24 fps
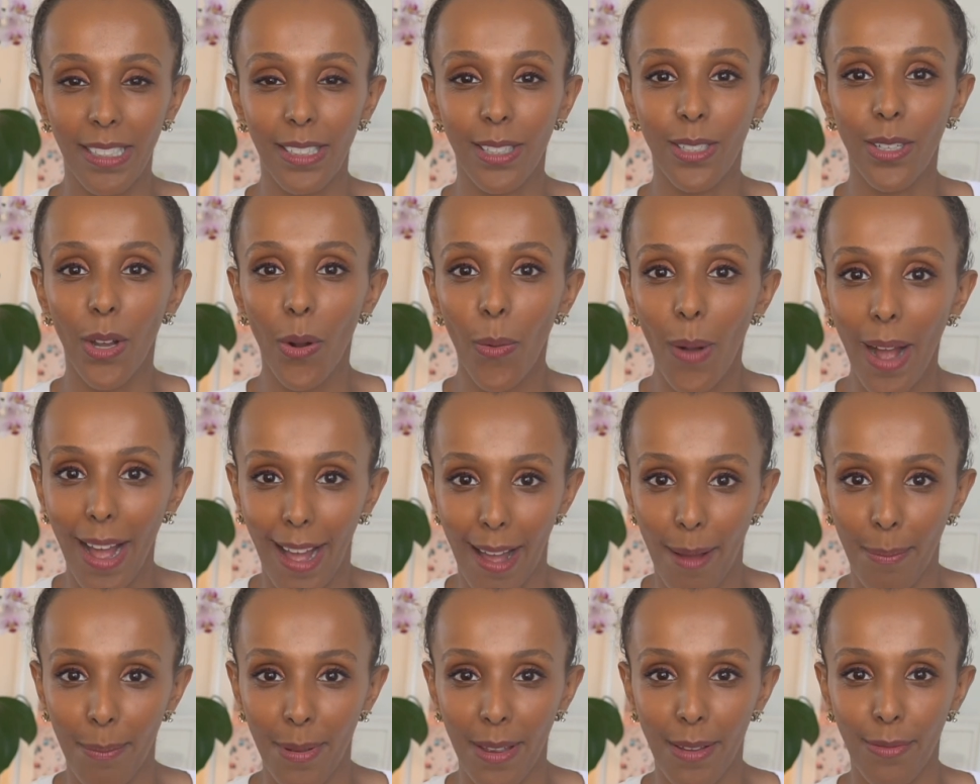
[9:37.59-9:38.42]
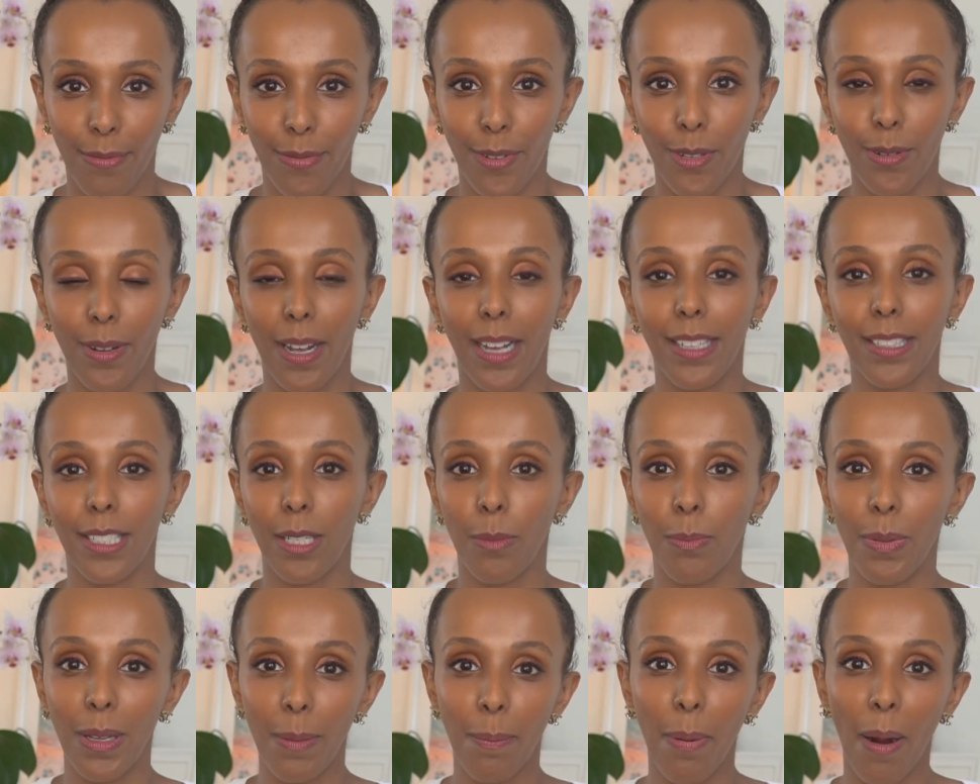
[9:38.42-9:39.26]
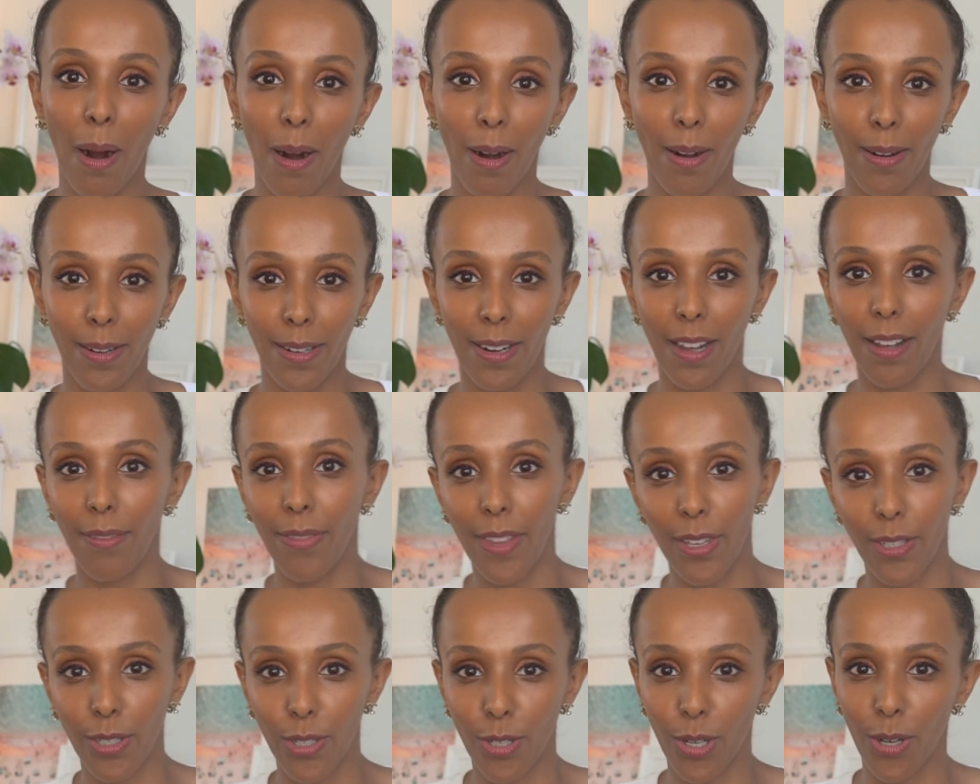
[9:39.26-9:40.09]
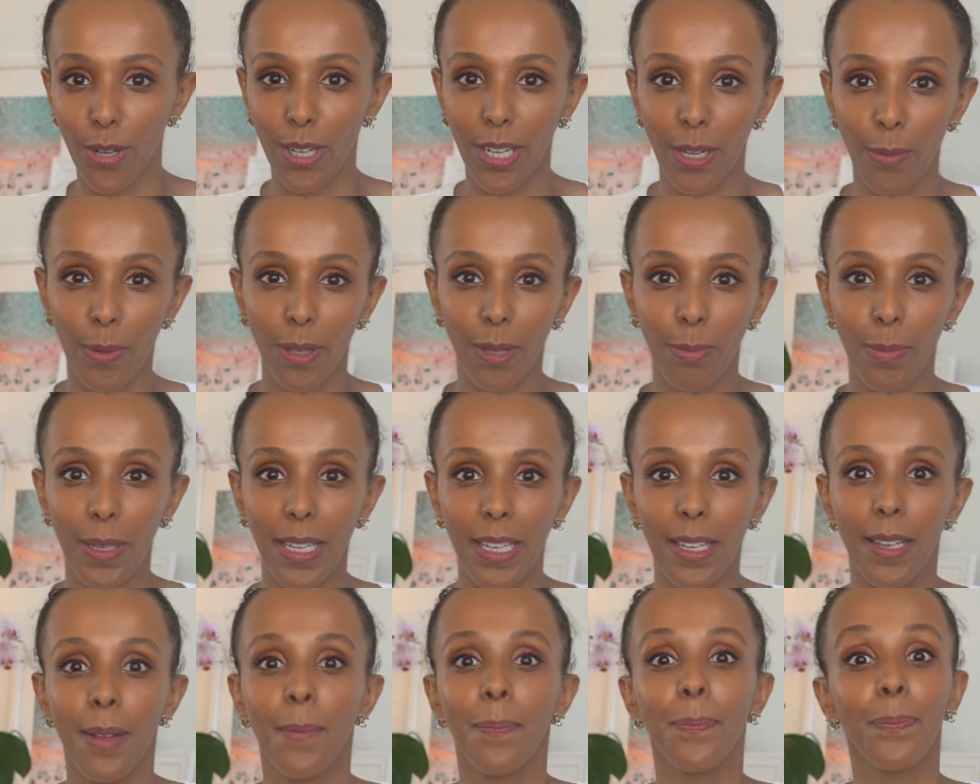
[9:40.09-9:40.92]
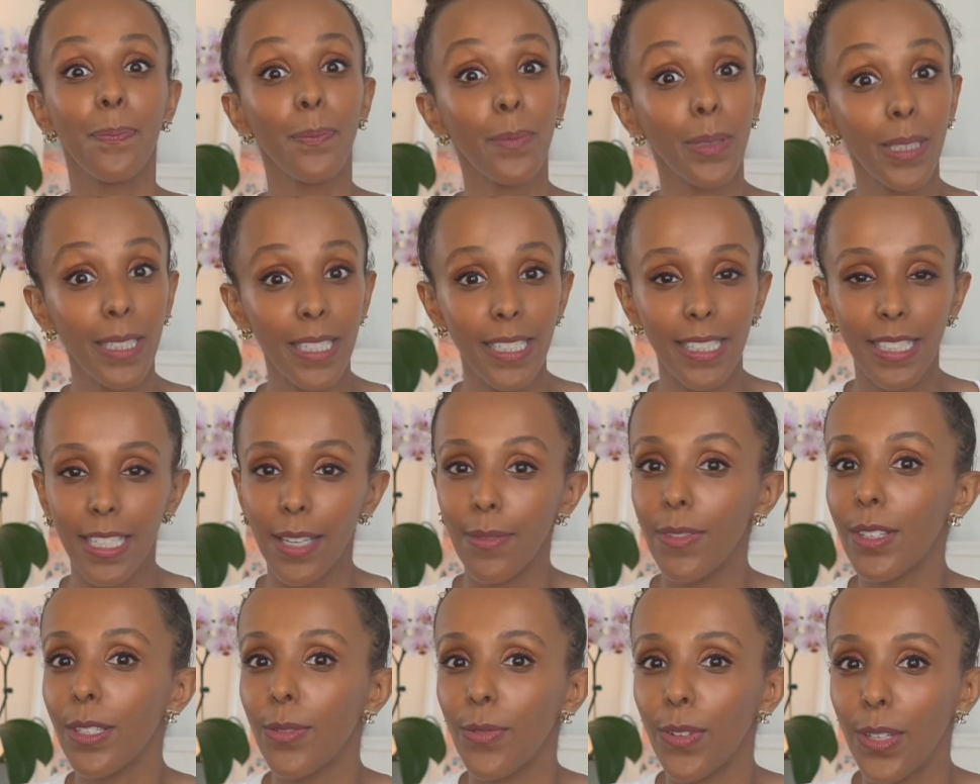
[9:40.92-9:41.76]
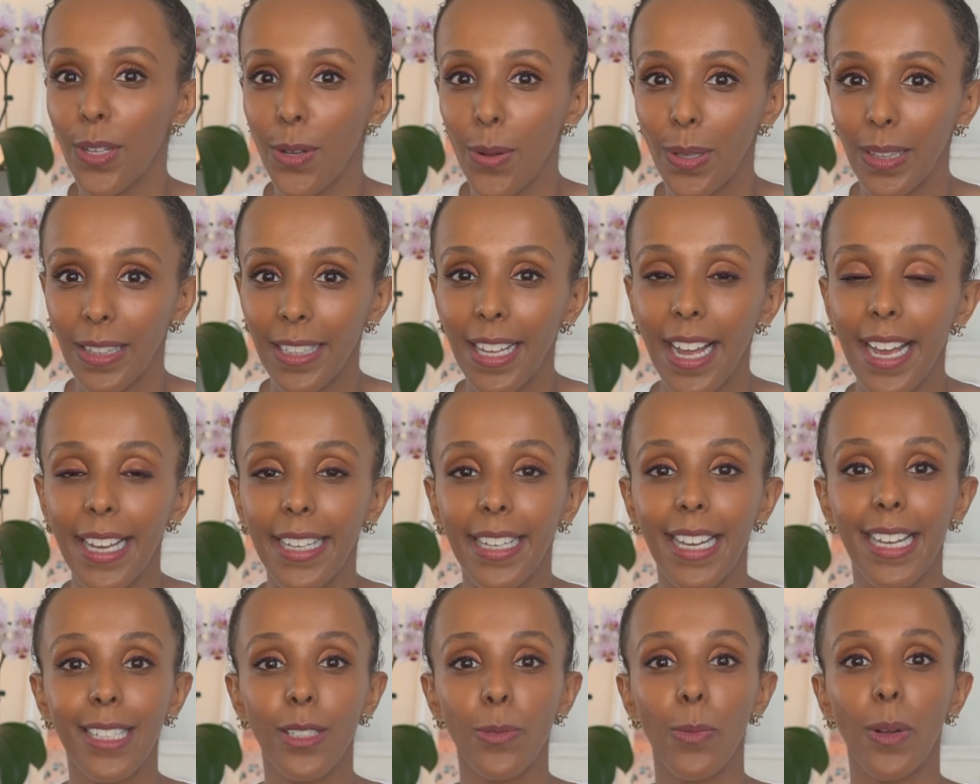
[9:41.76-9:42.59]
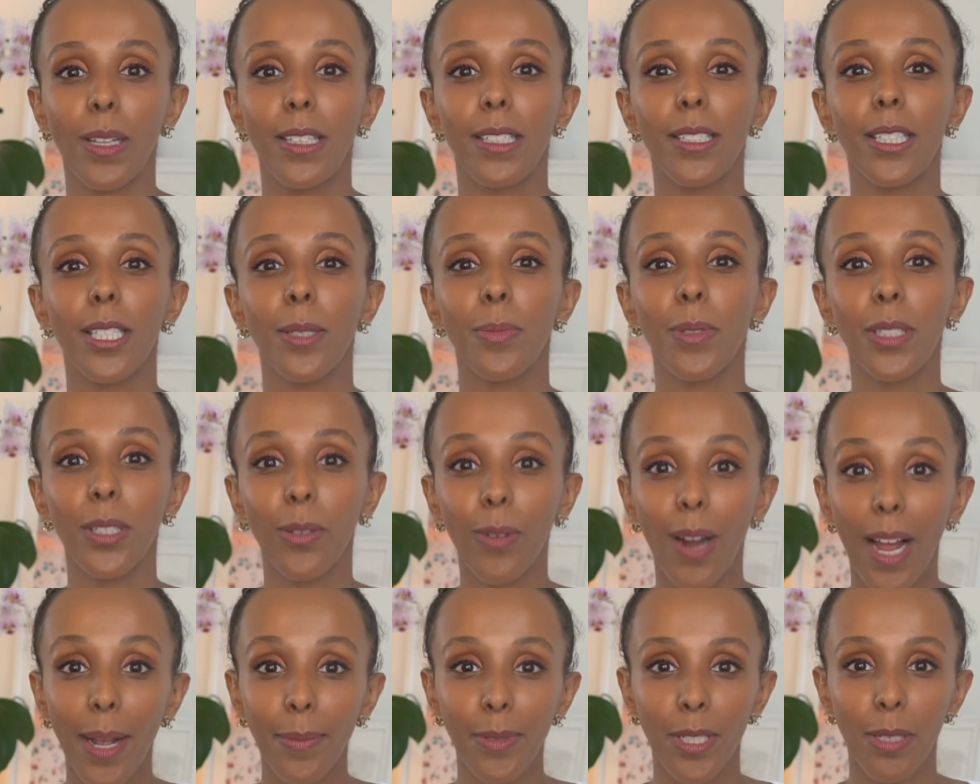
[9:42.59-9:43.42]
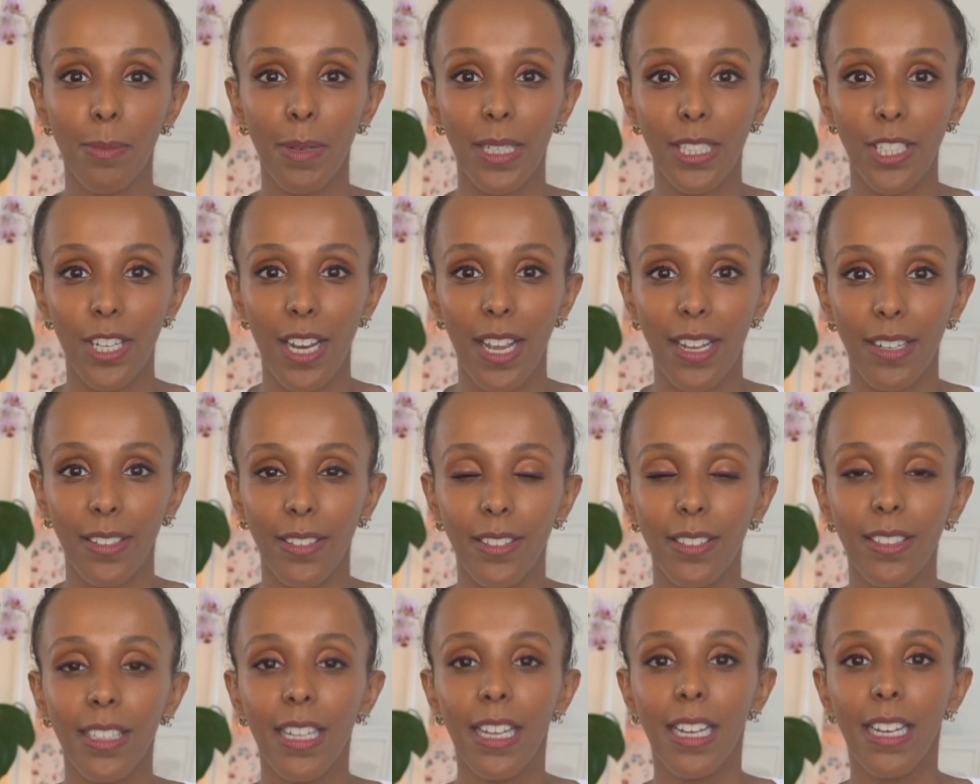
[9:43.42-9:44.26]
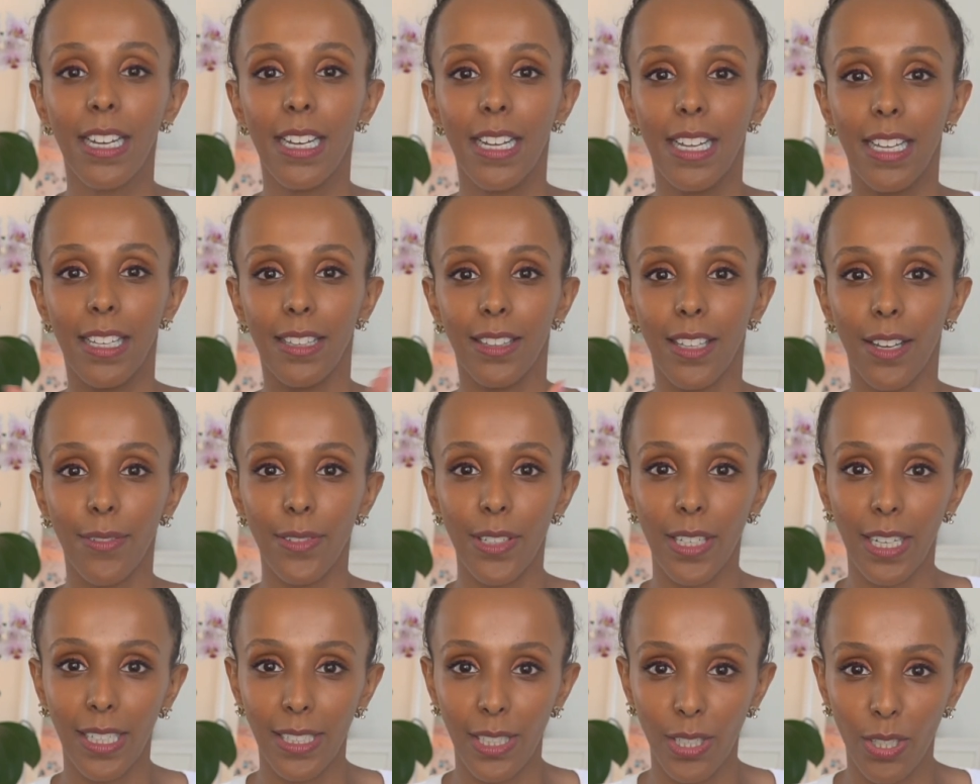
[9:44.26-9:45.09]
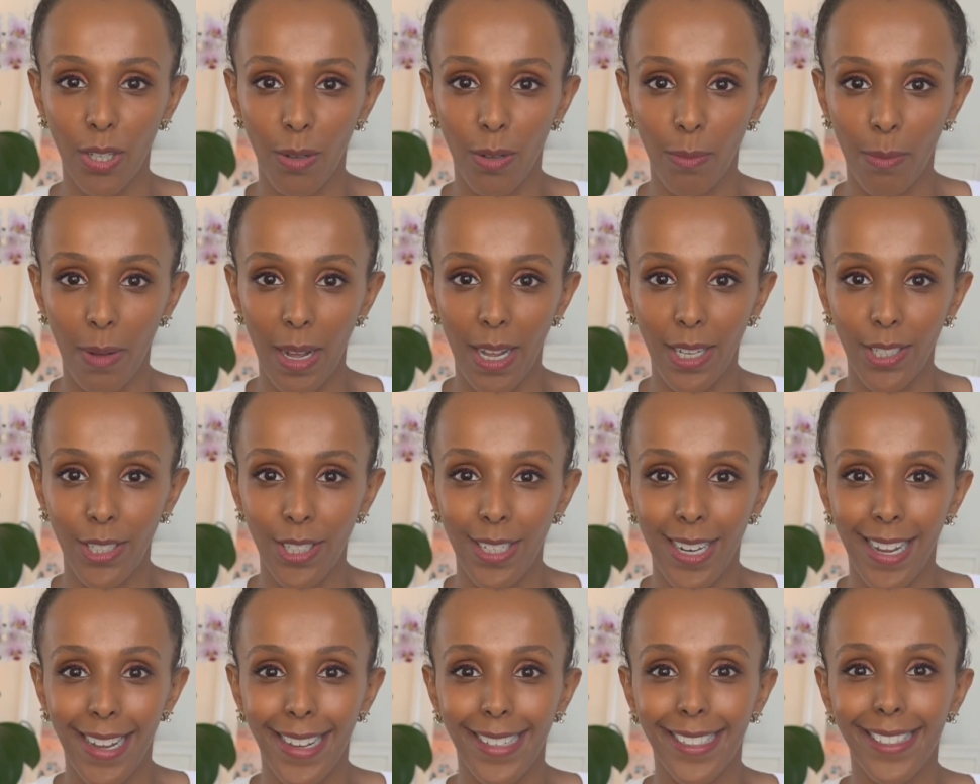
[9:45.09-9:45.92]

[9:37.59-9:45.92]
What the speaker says: So happy for you guys to be part of this journey with me. Please give this video a like, as well as subscribe to my channel. Love you guys so much.